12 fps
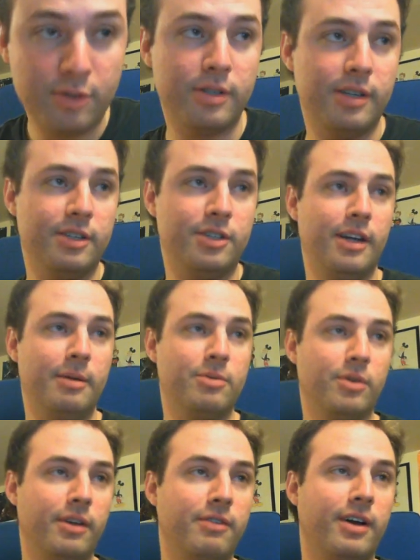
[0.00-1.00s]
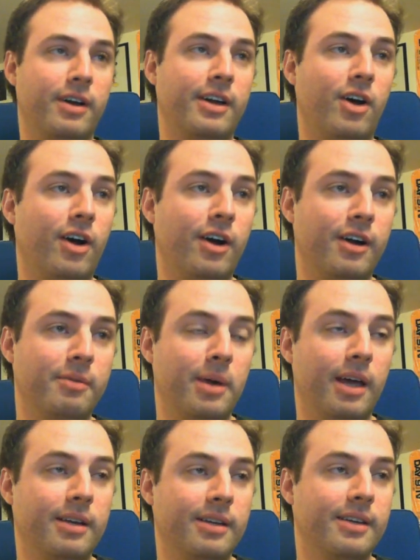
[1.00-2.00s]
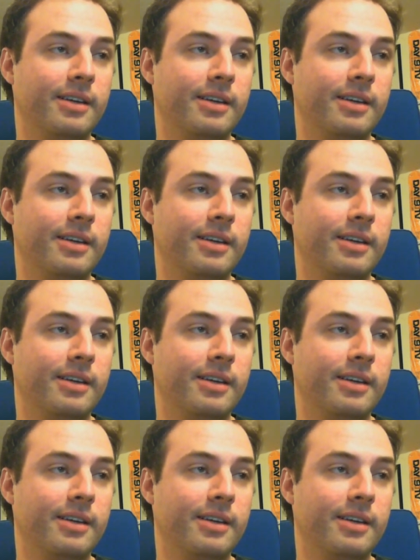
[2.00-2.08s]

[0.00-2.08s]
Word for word: Twistiness, your name's really fucking hard, man.